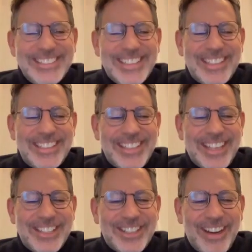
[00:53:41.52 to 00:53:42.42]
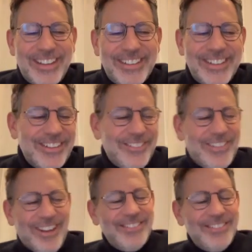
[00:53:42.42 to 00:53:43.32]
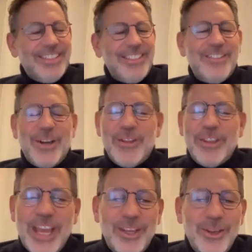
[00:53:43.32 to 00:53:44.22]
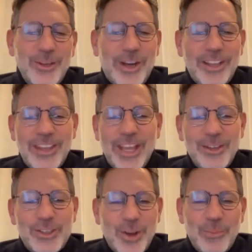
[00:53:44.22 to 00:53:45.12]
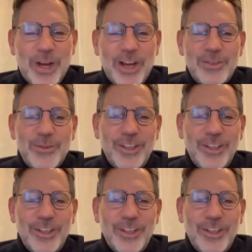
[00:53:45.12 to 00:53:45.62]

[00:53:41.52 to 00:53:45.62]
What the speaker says: That's great. Well, Tim Chairman, thank you so much.